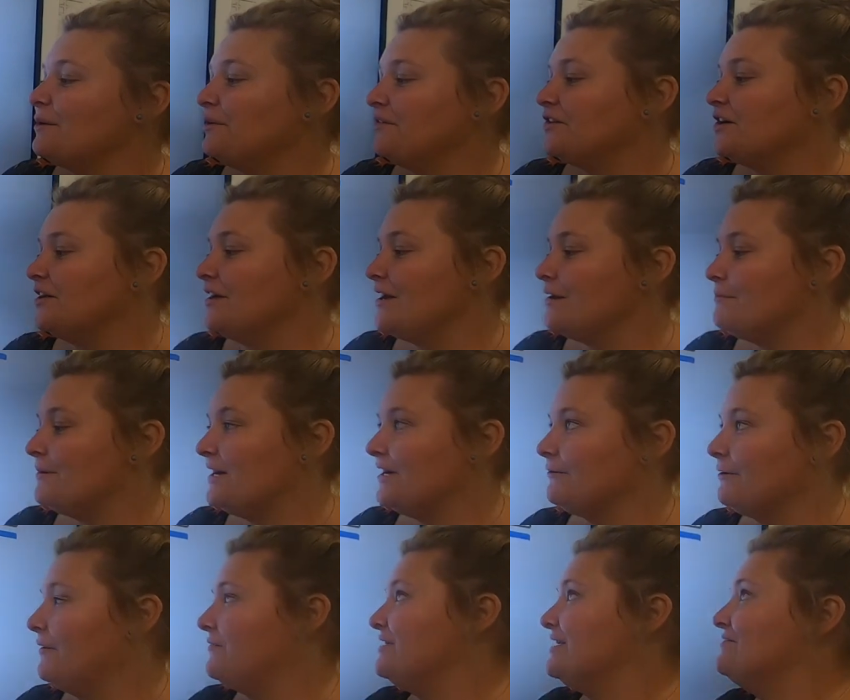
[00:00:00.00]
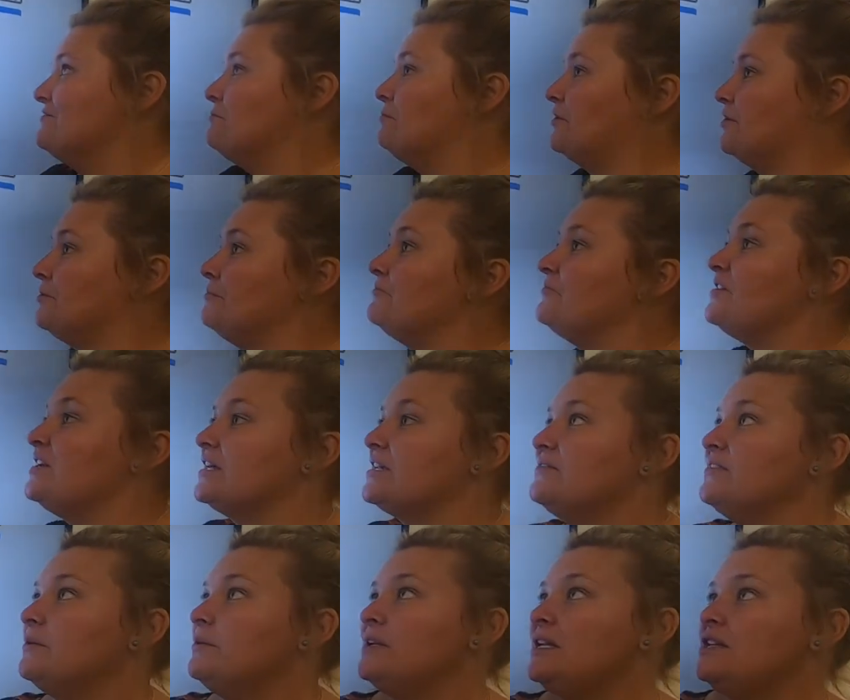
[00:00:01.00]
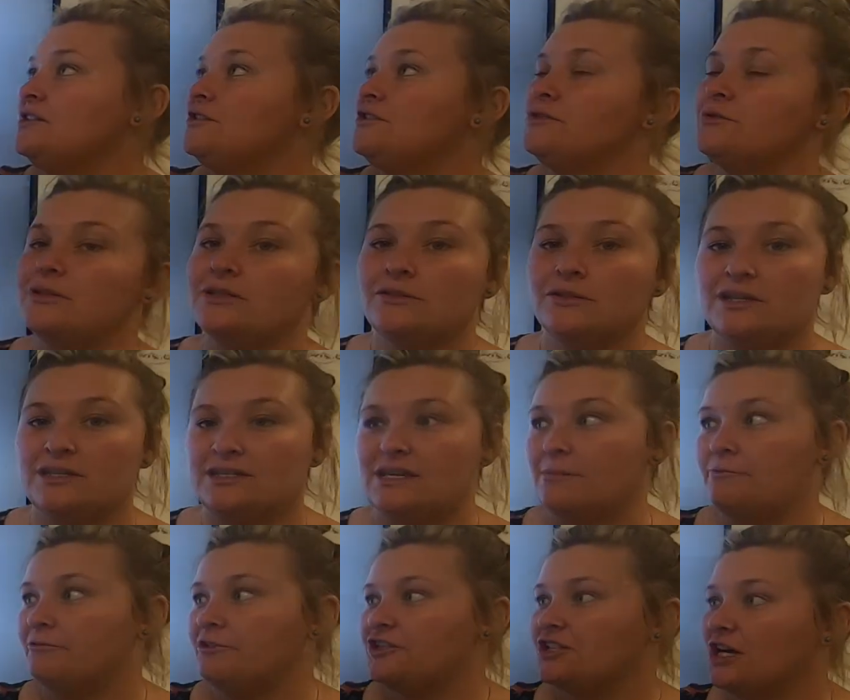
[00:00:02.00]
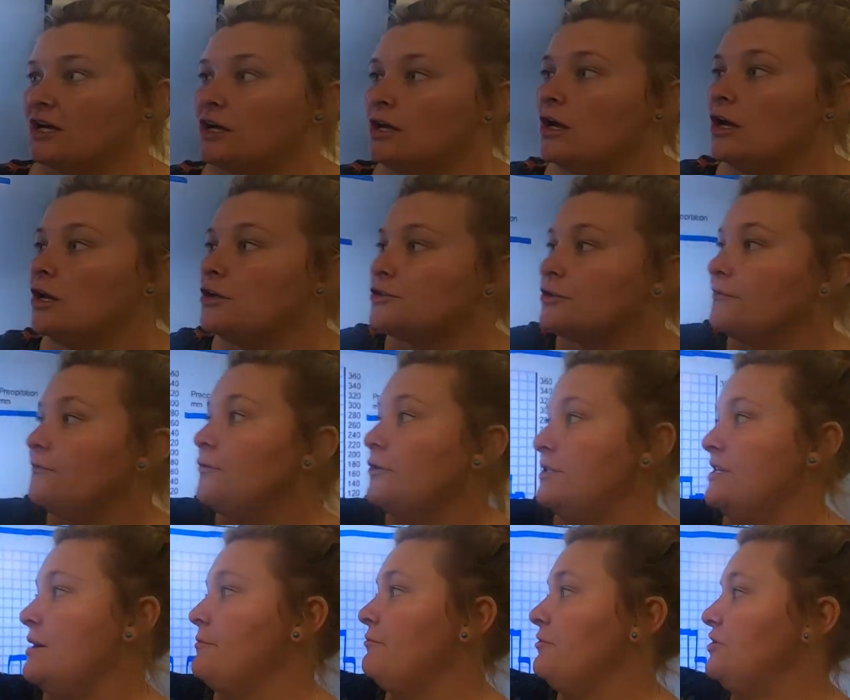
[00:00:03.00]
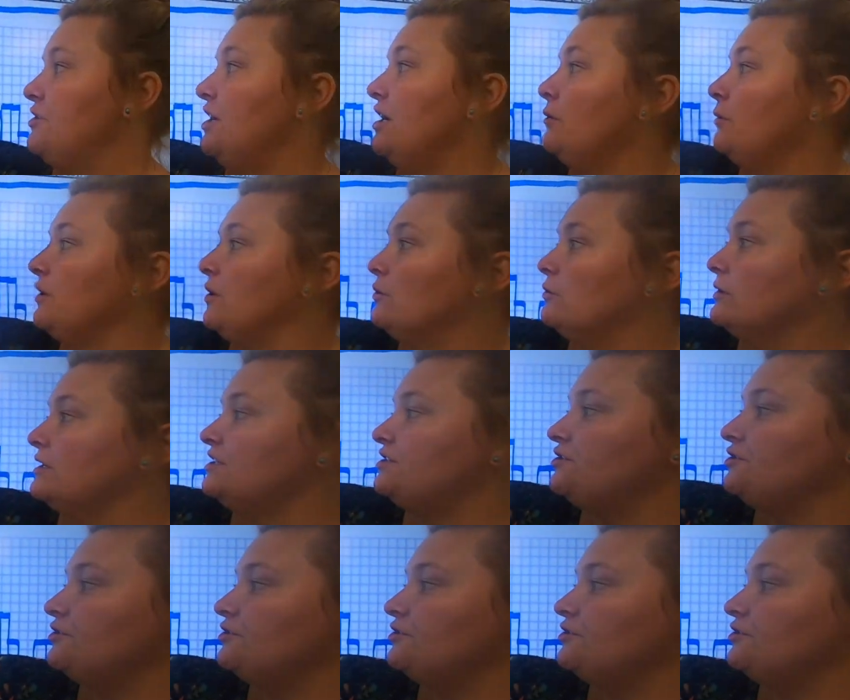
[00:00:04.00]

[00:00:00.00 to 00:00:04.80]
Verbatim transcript: we've got our bar graph down the bottom. The next thing we need to do is look at temperature. So for temperature, we always